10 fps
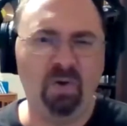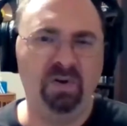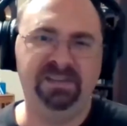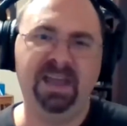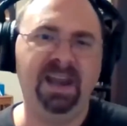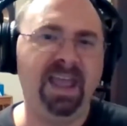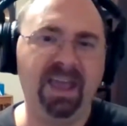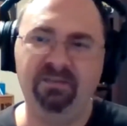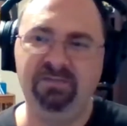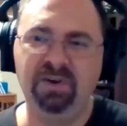always had to
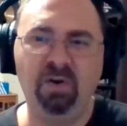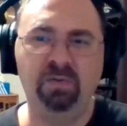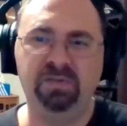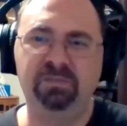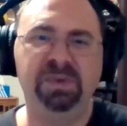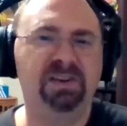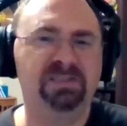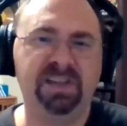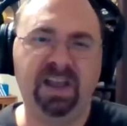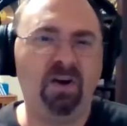have,
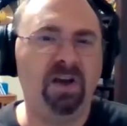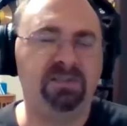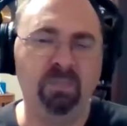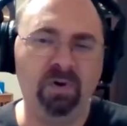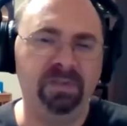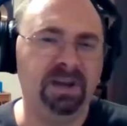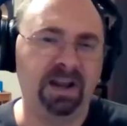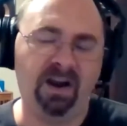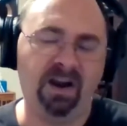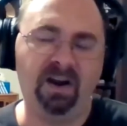speakers that cost more than the
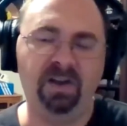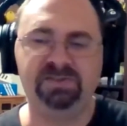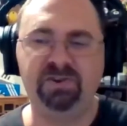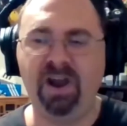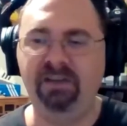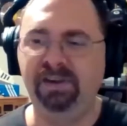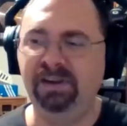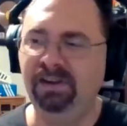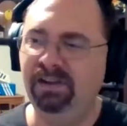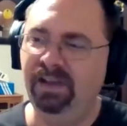car I was
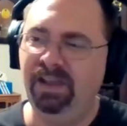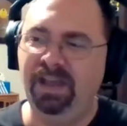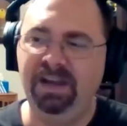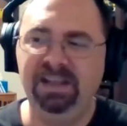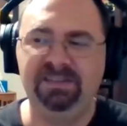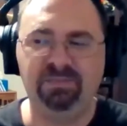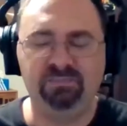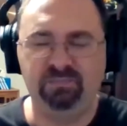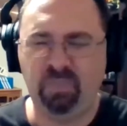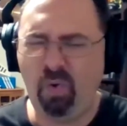driving. And this
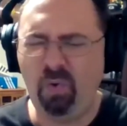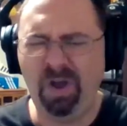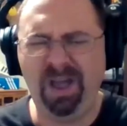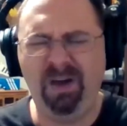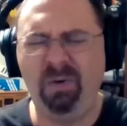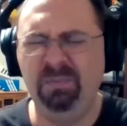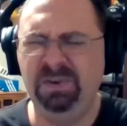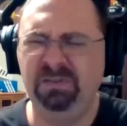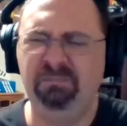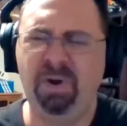whole album
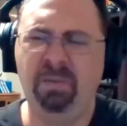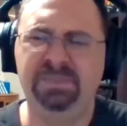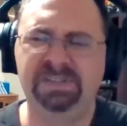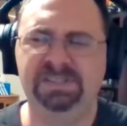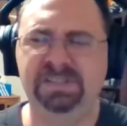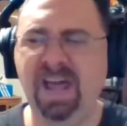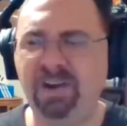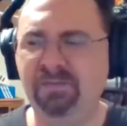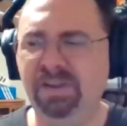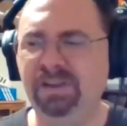just bumped the shit
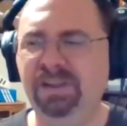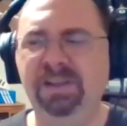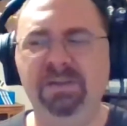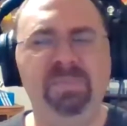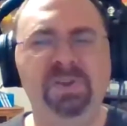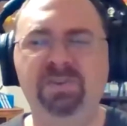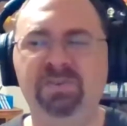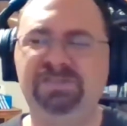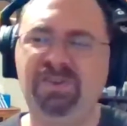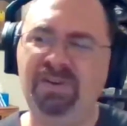out of it. But
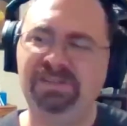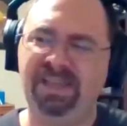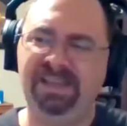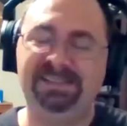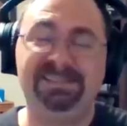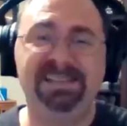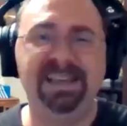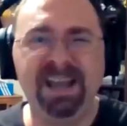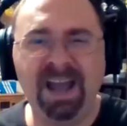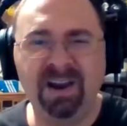songs like
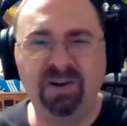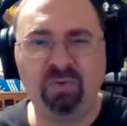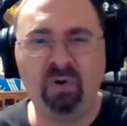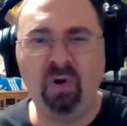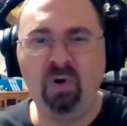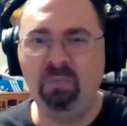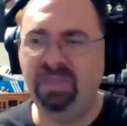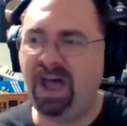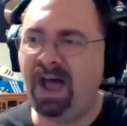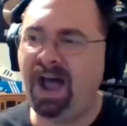Sitting on Chrome,
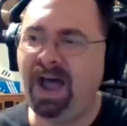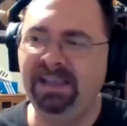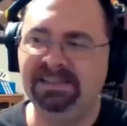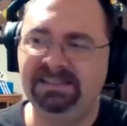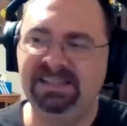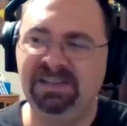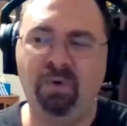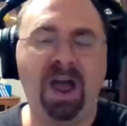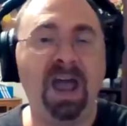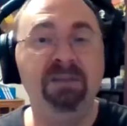The INC
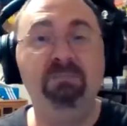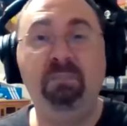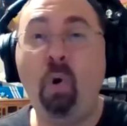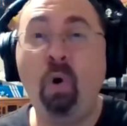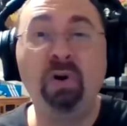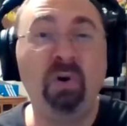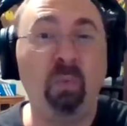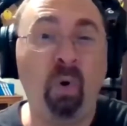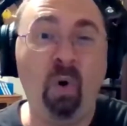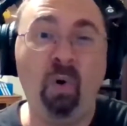Ride, Born to
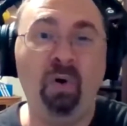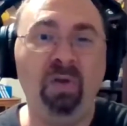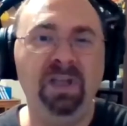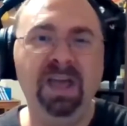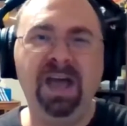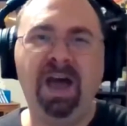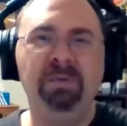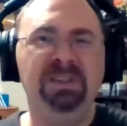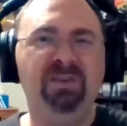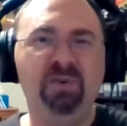Roll. I
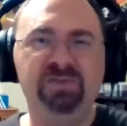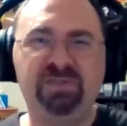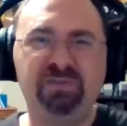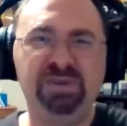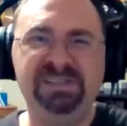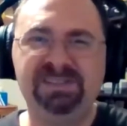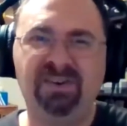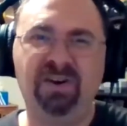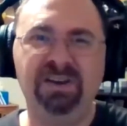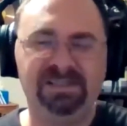mean, those three
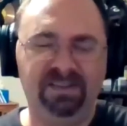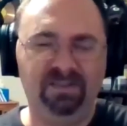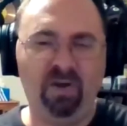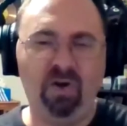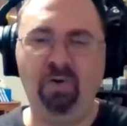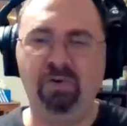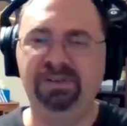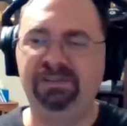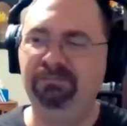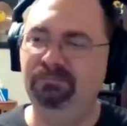songs alone
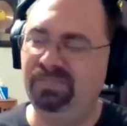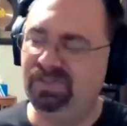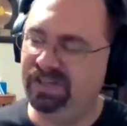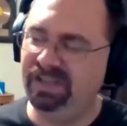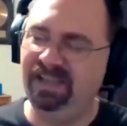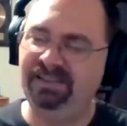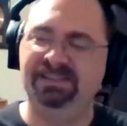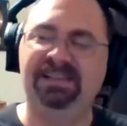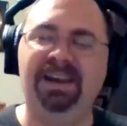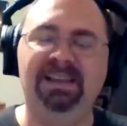should get
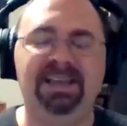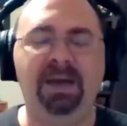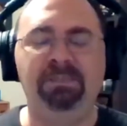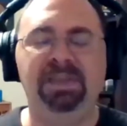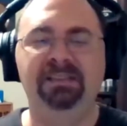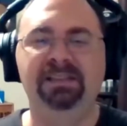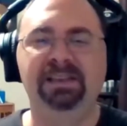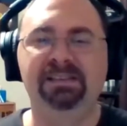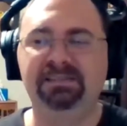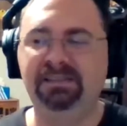this on a top 10
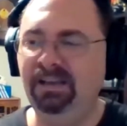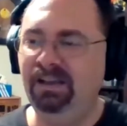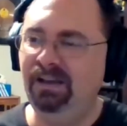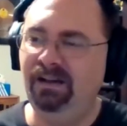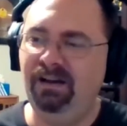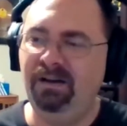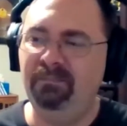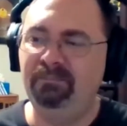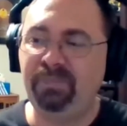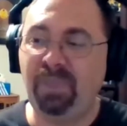list.
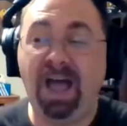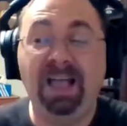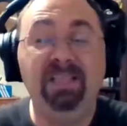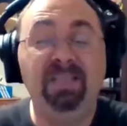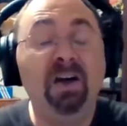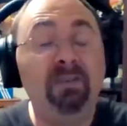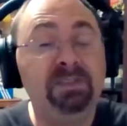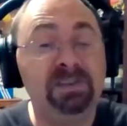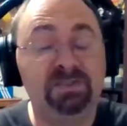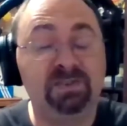I love
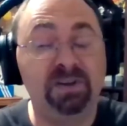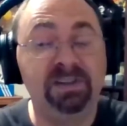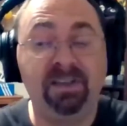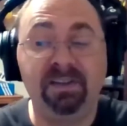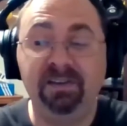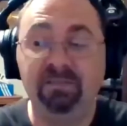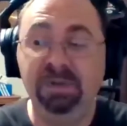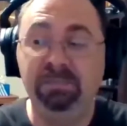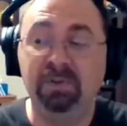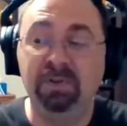the storytelling of
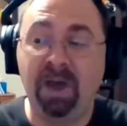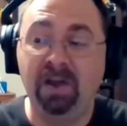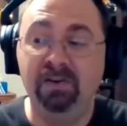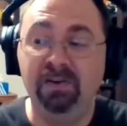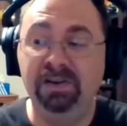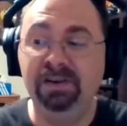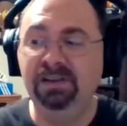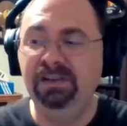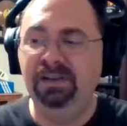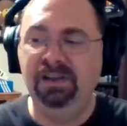People in My Hood.
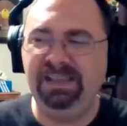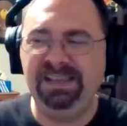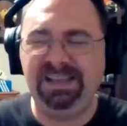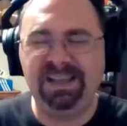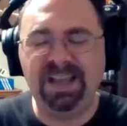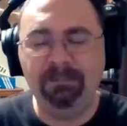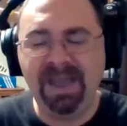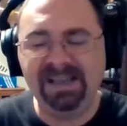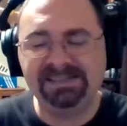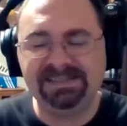
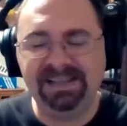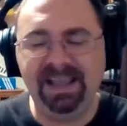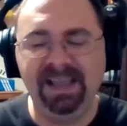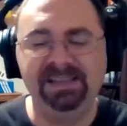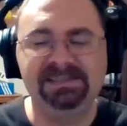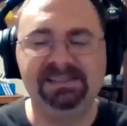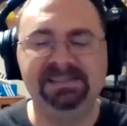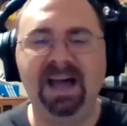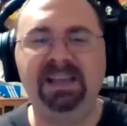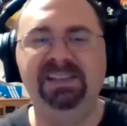Master Ace does
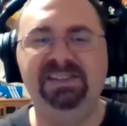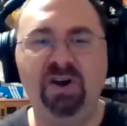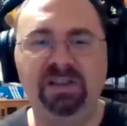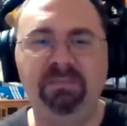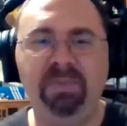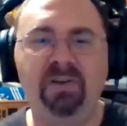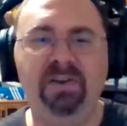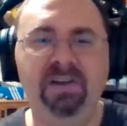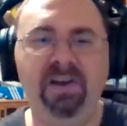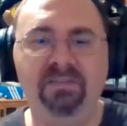not get talked about
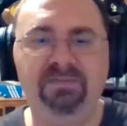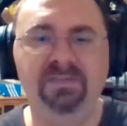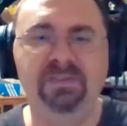enough